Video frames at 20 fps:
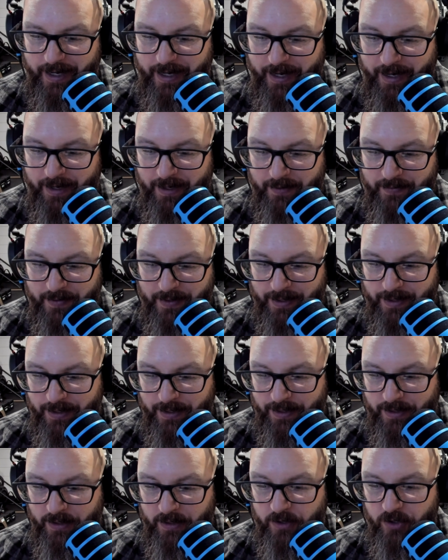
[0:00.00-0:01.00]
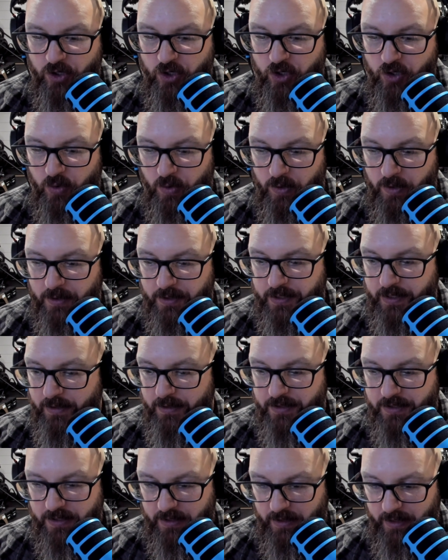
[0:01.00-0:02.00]
and the short
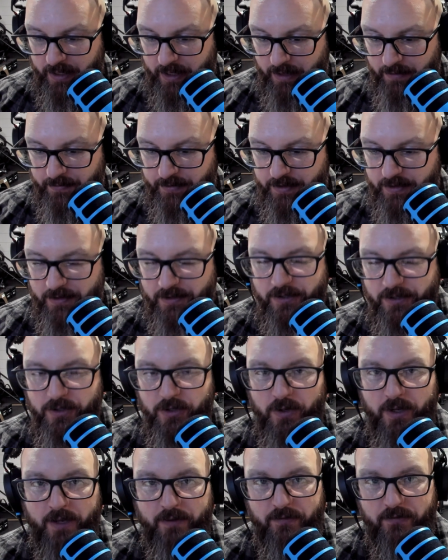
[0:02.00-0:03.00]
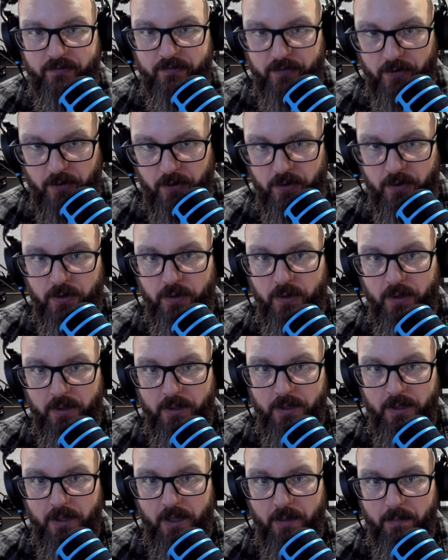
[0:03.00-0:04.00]
sleeves so you get full
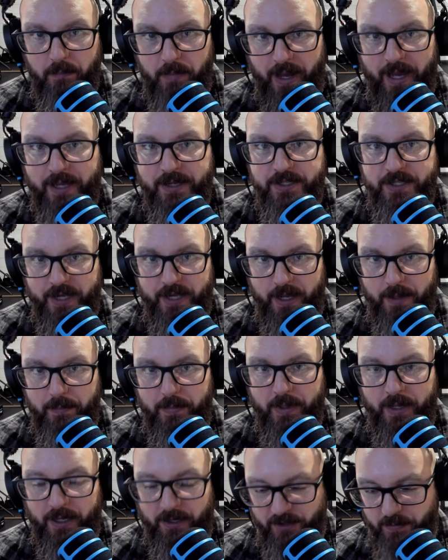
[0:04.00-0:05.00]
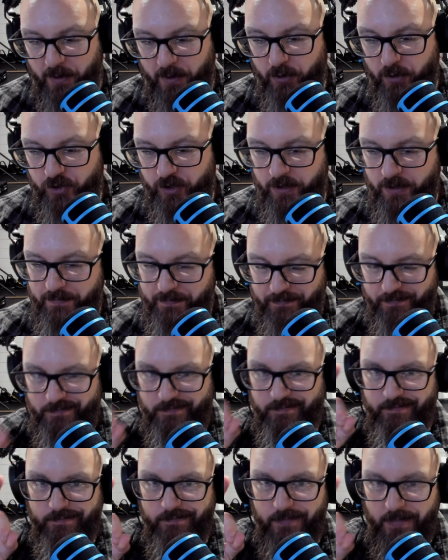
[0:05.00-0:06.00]
bicep exposure.
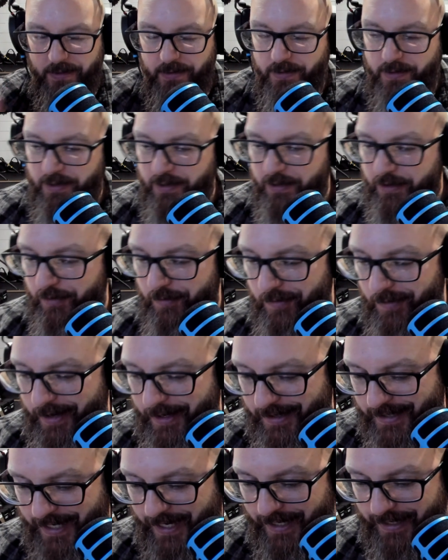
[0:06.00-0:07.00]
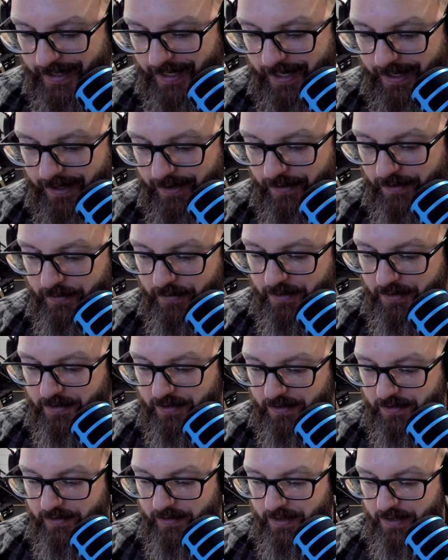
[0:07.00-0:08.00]
Great technique here. This
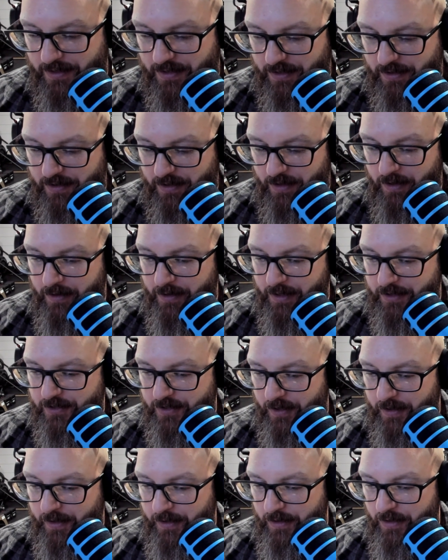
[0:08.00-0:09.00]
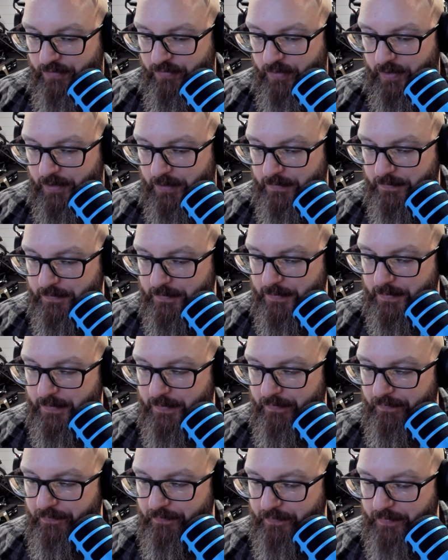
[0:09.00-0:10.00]
is already starting off well.
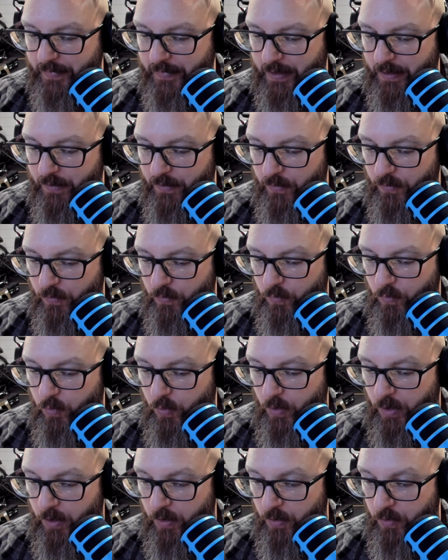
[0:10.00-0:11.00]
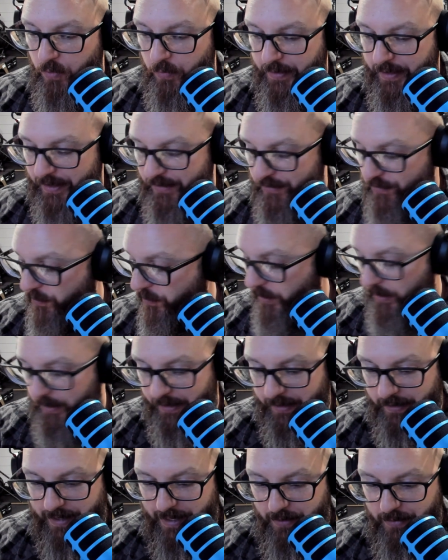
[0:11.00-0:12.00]
Whoa, that's
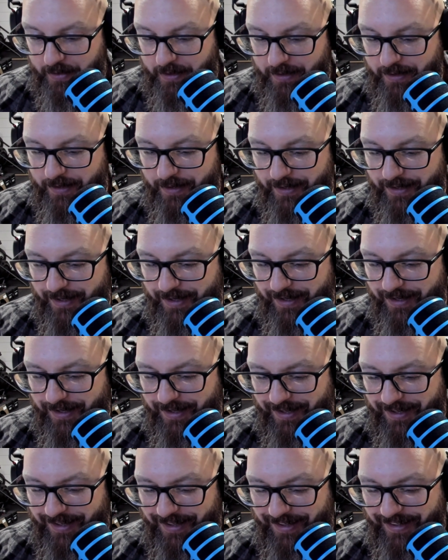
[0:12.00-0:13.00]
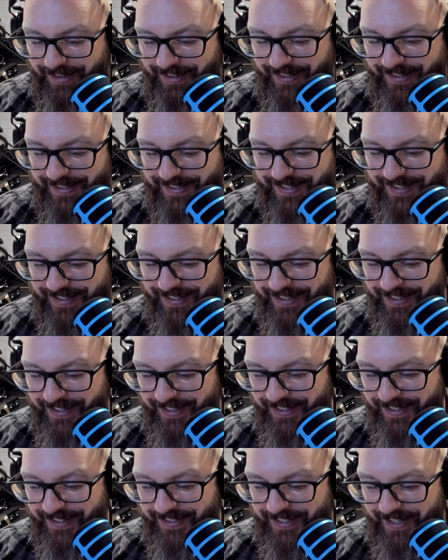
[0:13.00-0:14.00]
really loud. Let's
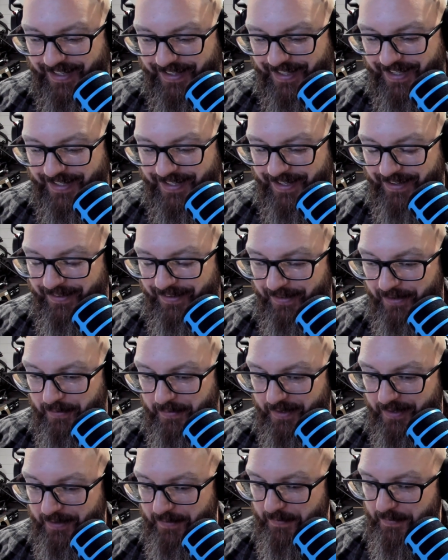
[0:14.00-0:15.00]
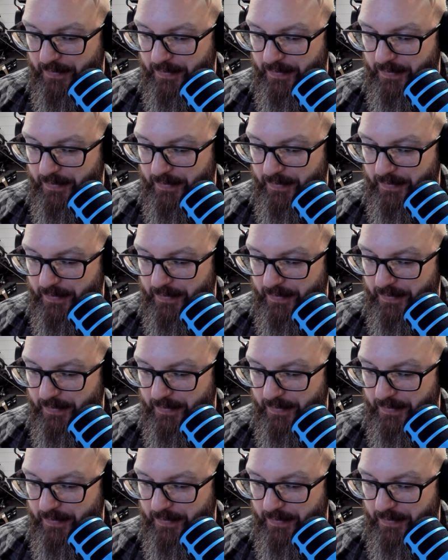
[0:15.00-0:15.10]
take that down a little bit.